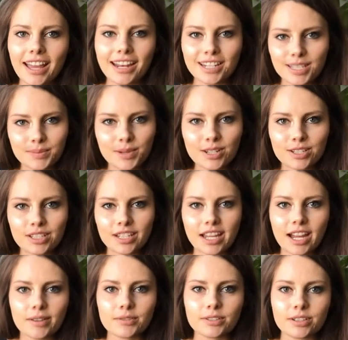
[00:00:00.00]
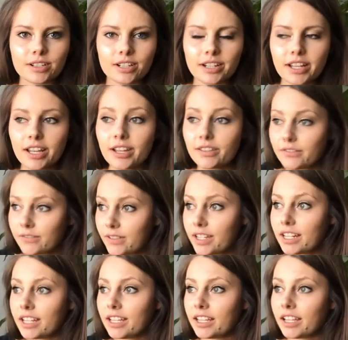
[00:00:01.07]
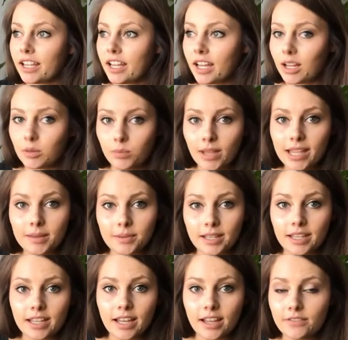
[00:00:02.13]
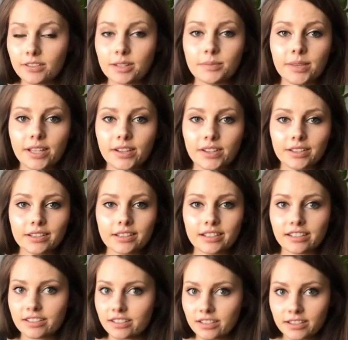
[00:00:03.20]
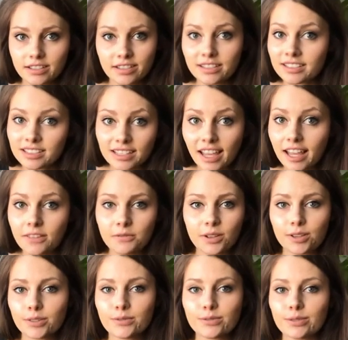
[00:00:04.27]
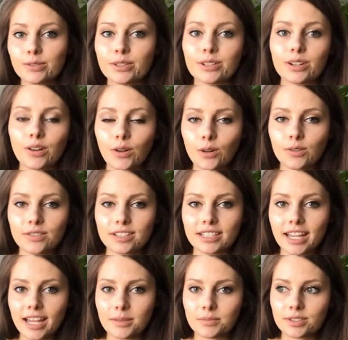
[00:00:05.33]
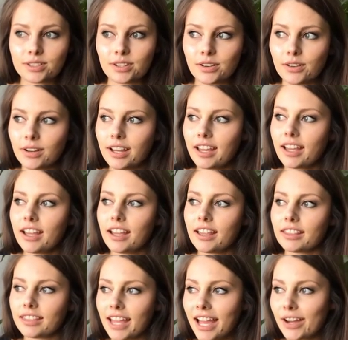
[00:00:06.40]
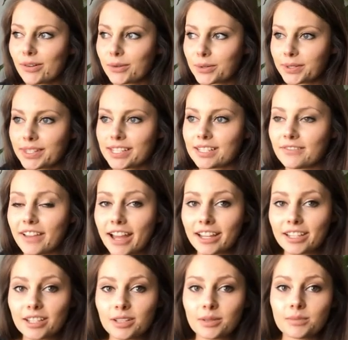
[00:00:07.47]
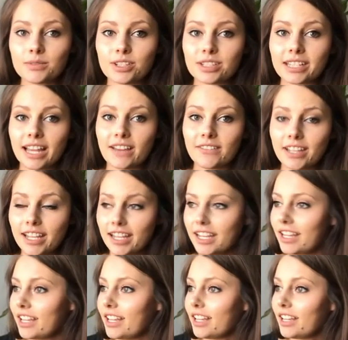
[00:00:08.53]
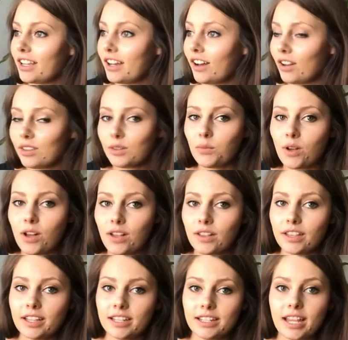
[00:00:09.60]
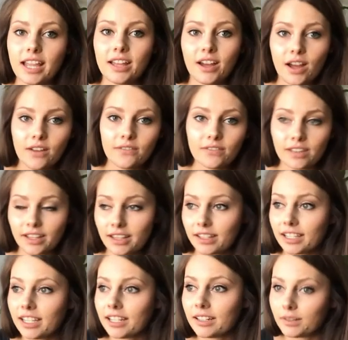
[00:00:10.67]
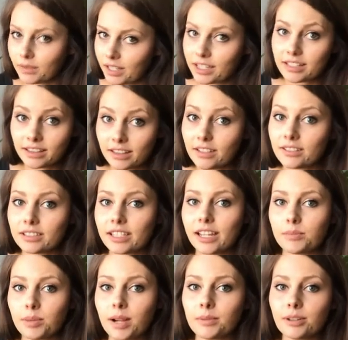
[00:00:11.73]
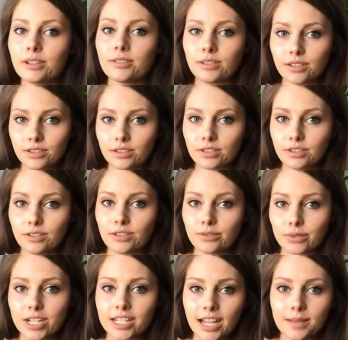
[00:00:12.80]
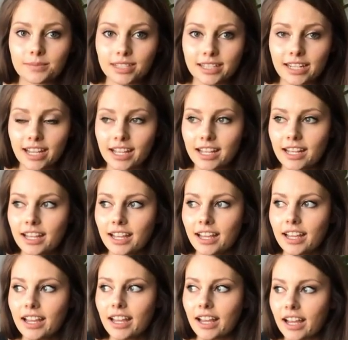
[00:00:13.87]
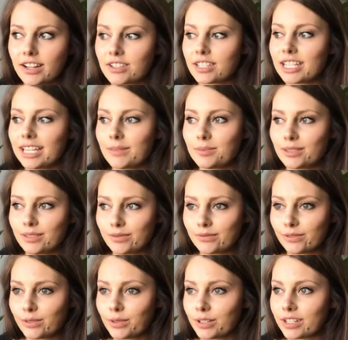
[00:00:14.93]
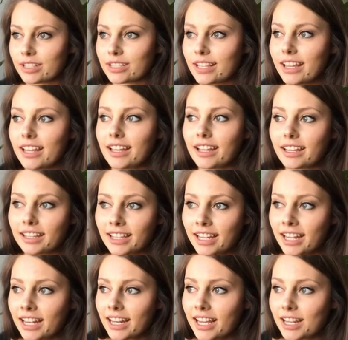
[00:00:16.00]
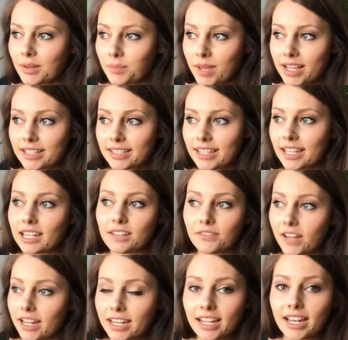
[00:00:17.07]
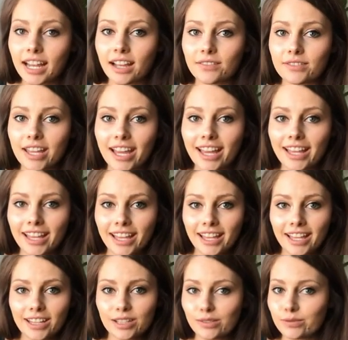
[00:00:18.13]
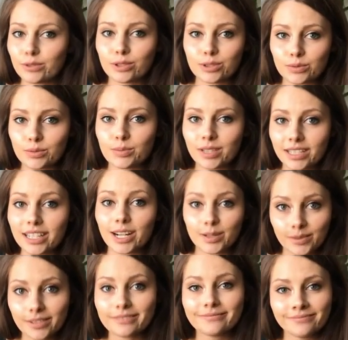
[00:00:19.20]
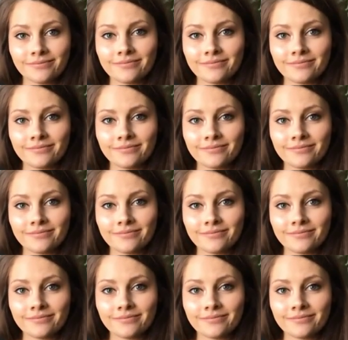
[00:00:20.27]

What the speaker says: And especially after feeding a baby every meal, there's stuff on the floor all the time. So that cordless vacuum, just having it on the wall, take off, clean, literally I probably do it 2 to 3 times a day, actually keeps the floors clean and amazing. And if I didn't have that, the floors would be terrible.